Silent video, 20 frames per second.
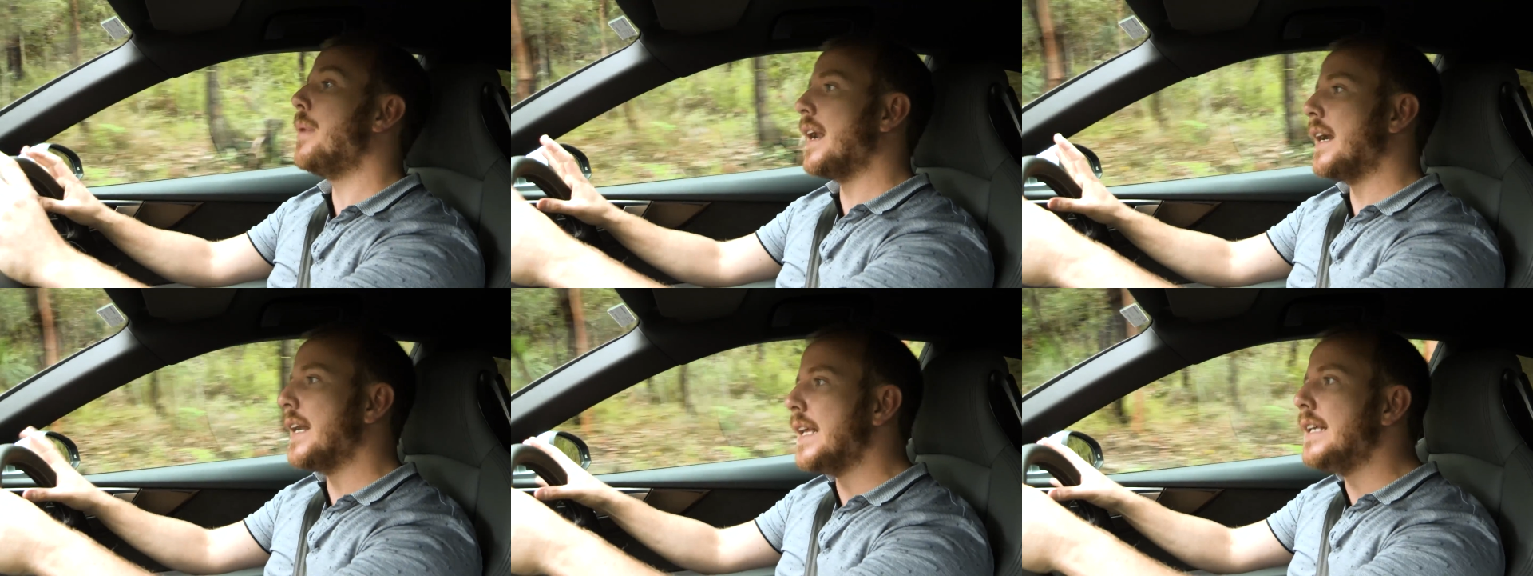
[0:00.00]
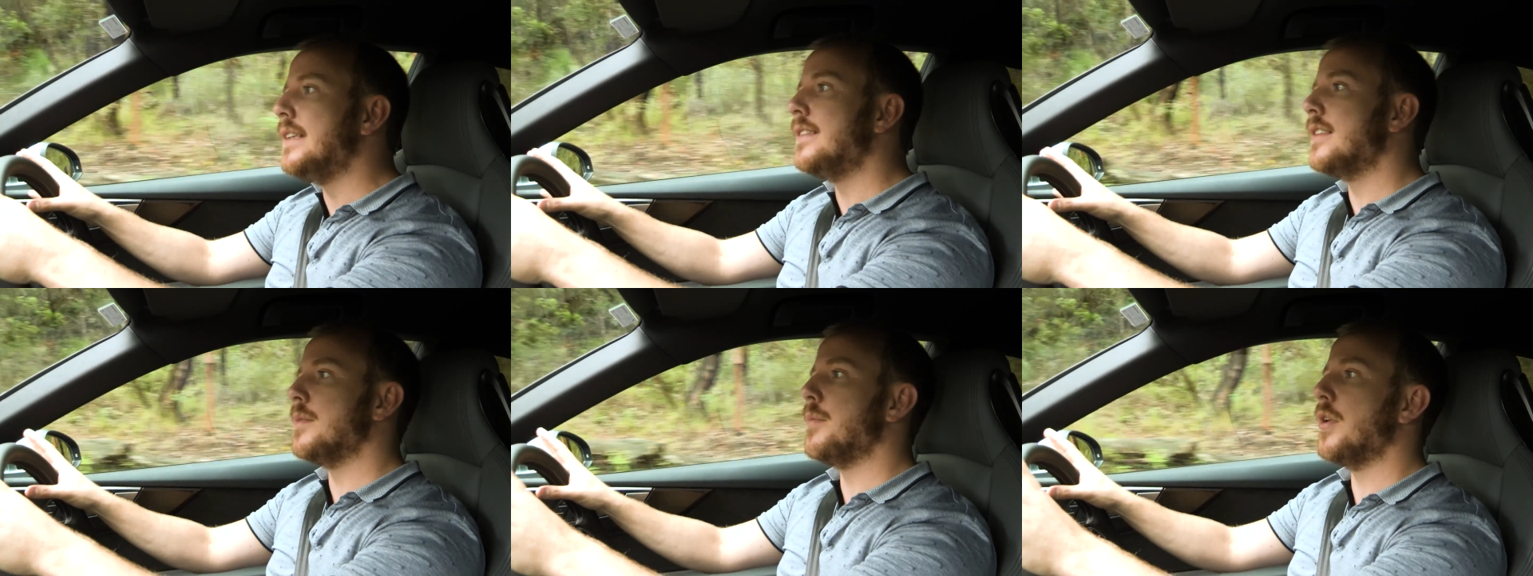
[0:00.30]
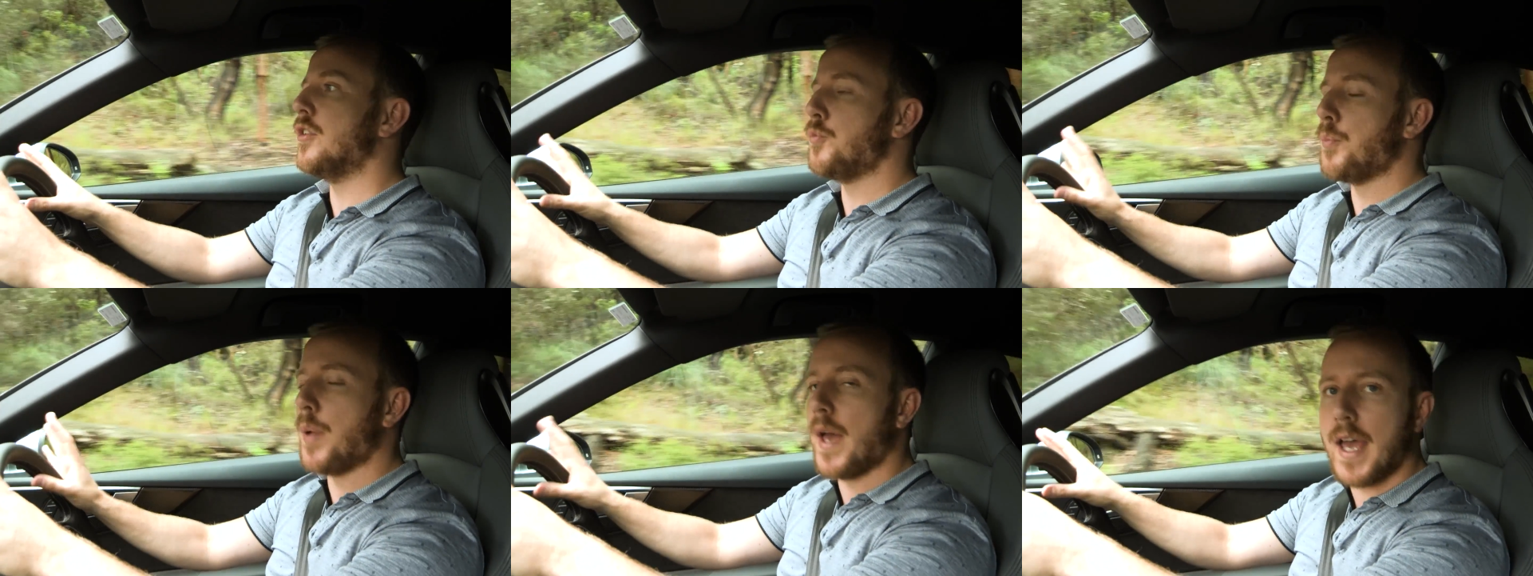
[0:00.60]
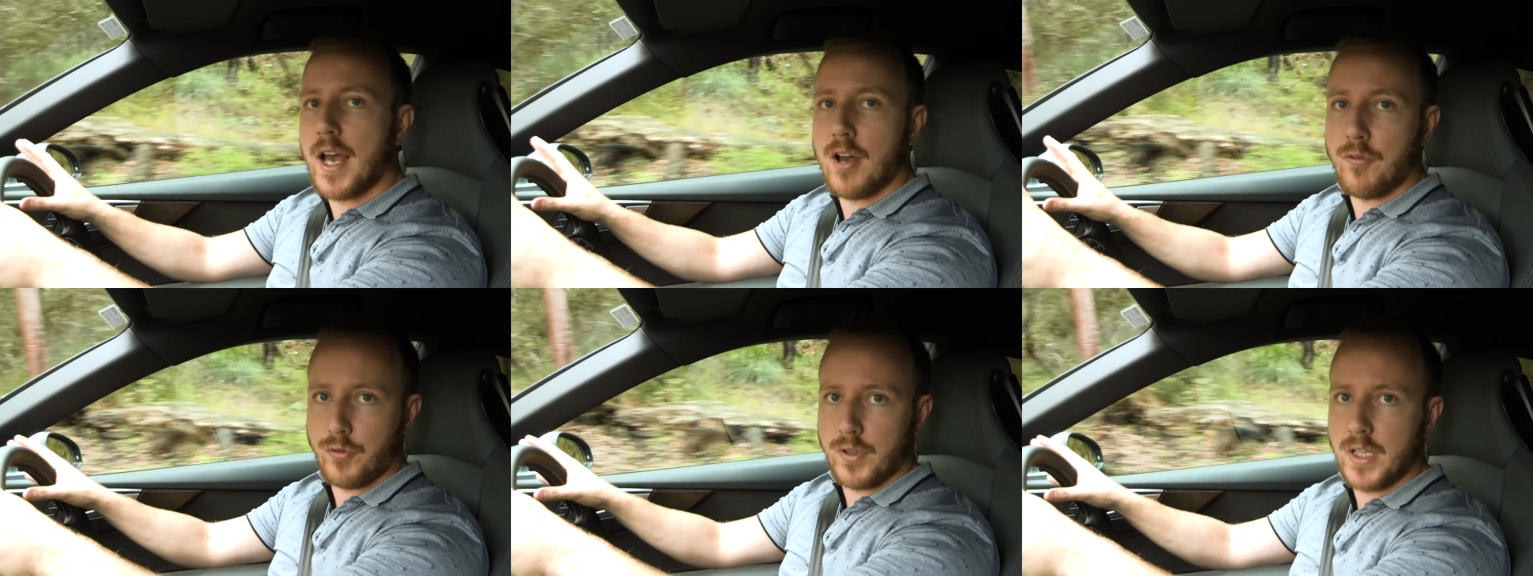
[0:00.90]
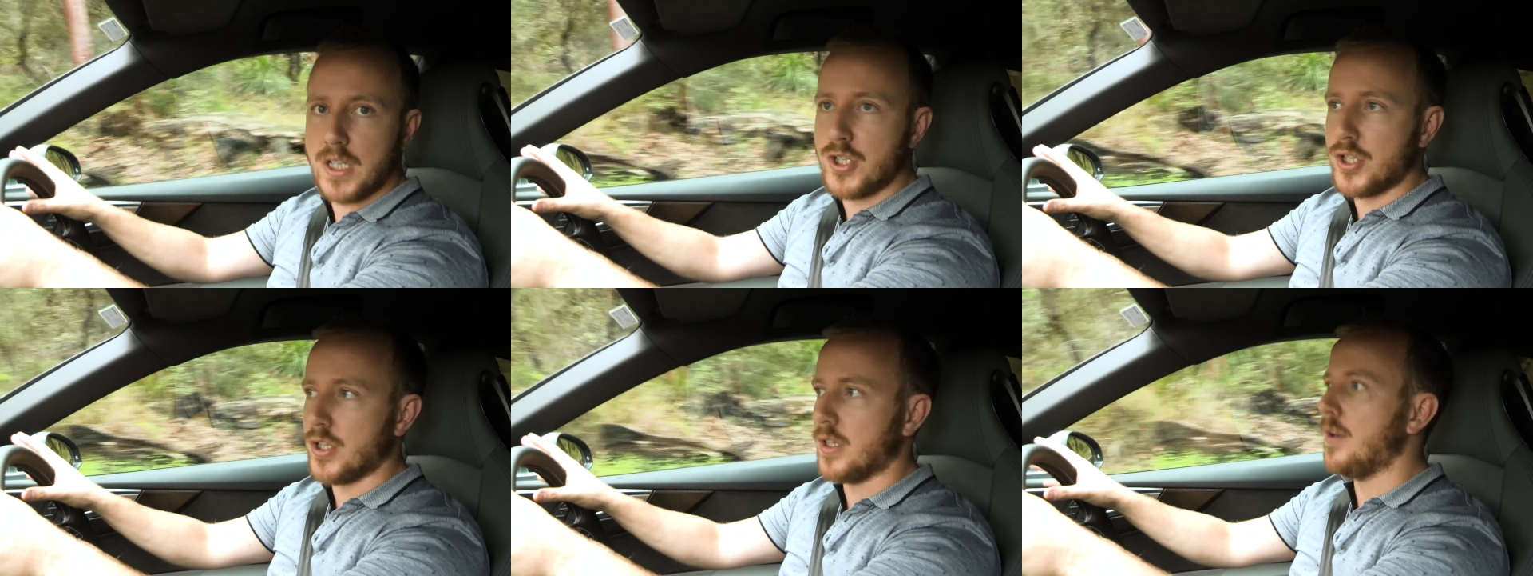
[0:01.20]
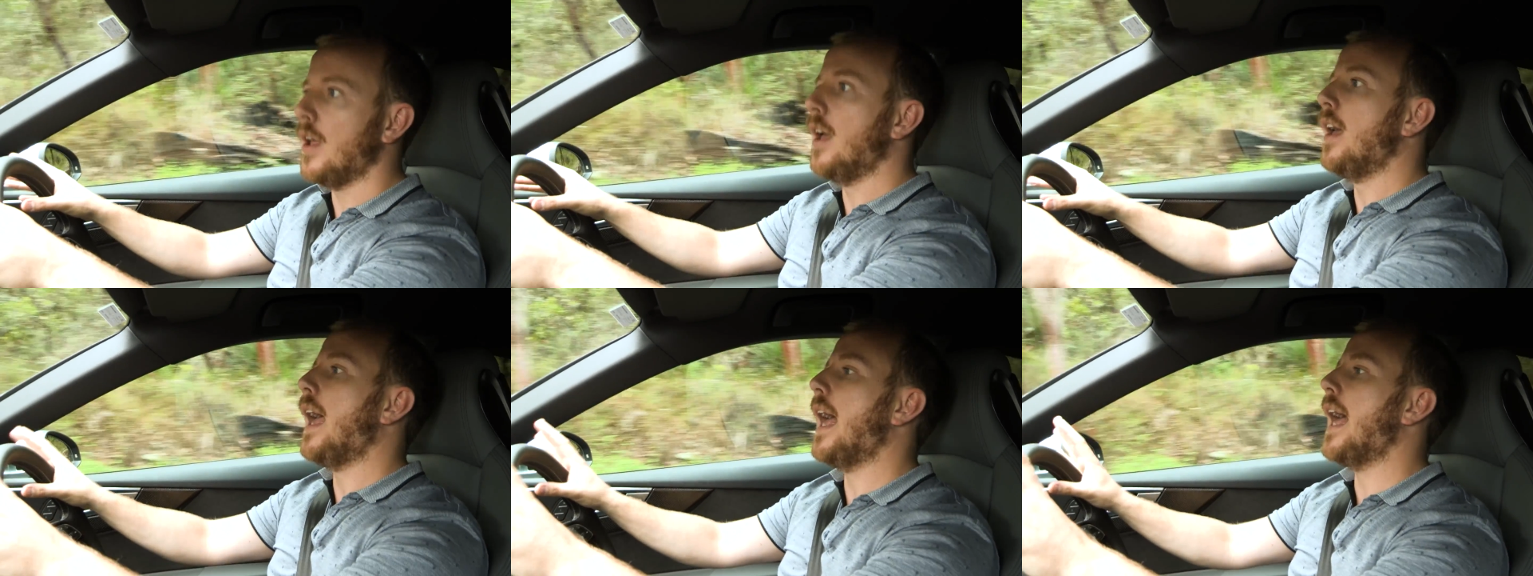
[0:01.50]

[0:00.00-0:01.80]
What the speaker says: but it is the most powerful engine